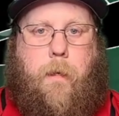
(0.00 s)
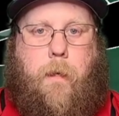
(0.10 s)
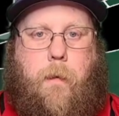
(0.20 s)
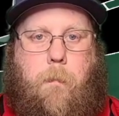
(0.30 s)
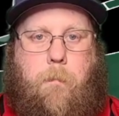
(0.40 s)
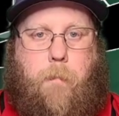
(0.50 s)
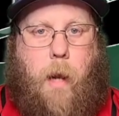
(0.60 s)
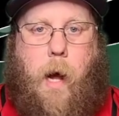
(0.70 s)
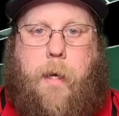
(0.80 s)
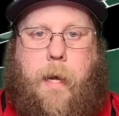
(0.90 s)

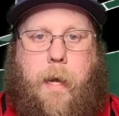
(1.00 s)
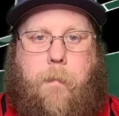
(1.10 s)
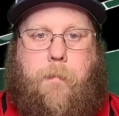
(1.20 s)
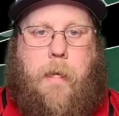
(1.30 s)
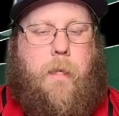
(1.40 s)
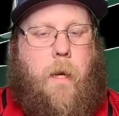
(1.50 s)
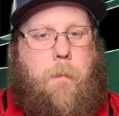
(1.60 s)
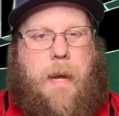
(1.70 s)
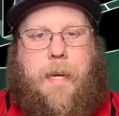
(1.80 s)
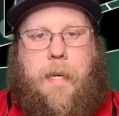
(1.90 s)
blocking, that's going to
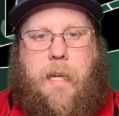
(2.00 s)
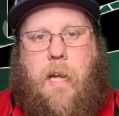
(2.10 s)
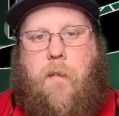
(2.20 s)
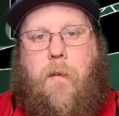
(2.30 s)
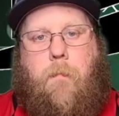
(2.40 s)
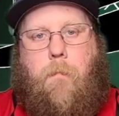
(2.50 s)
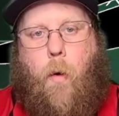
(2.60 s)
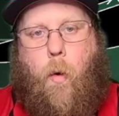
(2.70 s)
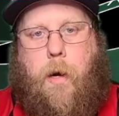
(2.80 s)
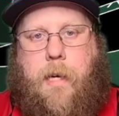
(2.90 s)
make it even
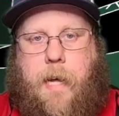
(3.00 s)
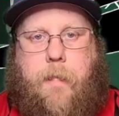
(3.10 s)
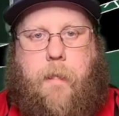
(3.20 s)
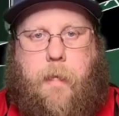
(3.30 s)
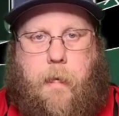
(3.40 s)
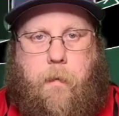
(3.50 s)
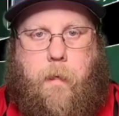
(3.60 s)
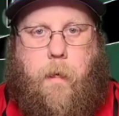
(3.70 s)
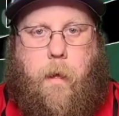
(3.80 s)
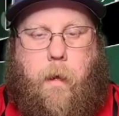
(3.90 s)
more deadly.
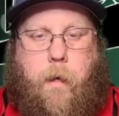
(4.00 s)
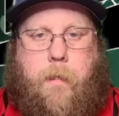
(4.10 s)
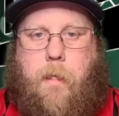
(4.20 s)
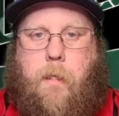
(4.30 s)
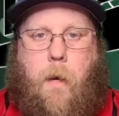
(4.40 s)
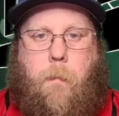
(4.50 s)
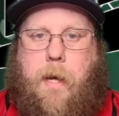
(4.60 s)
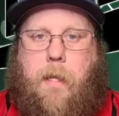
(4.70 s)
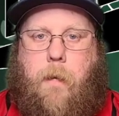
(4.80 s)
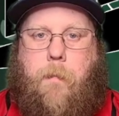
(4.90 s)
Because it's going to make
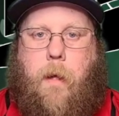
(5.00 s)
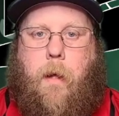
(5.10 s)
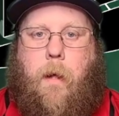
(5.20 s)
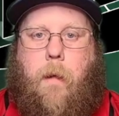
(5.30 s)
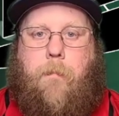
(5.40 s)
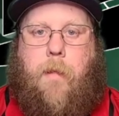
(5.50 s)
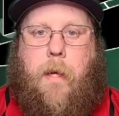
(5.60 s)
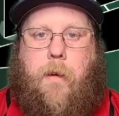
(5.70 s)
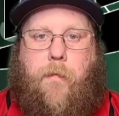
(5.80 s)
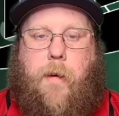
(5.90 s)
the
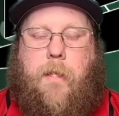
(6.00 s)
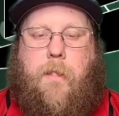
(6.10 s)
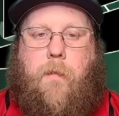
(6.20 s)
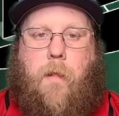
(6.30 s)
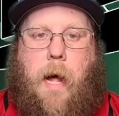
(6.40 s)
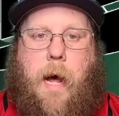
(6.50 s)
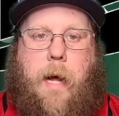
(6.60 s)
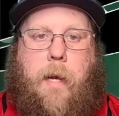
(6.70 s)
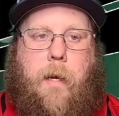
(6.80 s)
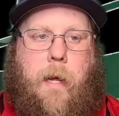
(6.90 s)
defensive
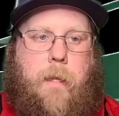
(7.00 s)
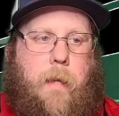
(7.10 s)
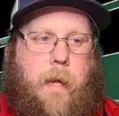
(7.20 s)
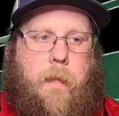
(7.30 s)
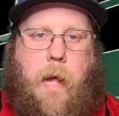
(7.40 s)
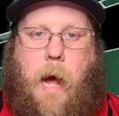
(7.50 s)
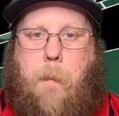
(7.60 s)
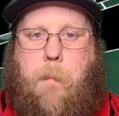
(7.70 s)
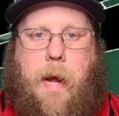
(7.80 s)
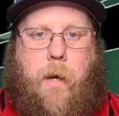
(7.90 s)
line and
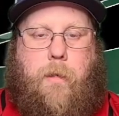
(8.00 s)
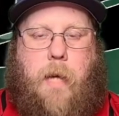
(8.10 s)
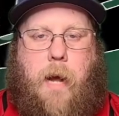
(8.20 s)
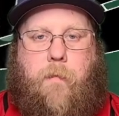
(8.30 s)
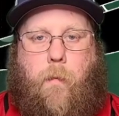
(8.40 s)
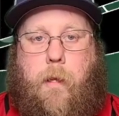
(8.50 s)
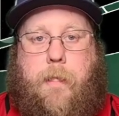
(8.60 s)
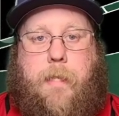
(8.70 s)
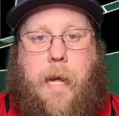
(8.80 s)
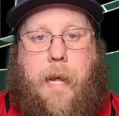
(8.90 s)
linebackers have to really
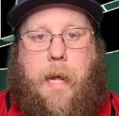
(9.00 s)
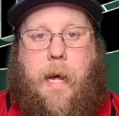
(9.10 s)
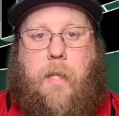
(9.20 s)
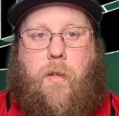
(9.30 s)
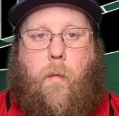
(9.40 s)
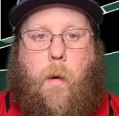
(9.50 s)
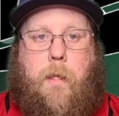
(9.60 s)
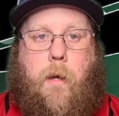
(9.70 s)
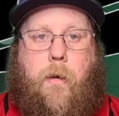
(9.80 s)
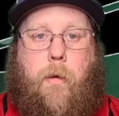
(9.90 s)
second guess of what
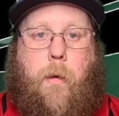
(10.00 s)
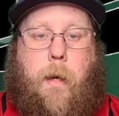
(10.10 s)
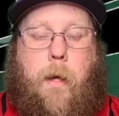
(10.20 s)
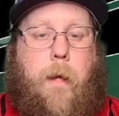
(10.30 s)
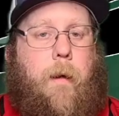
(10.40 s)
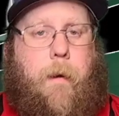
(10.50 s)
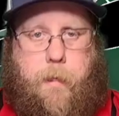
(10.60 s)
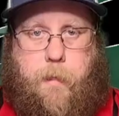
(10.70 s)
they're doing. Because,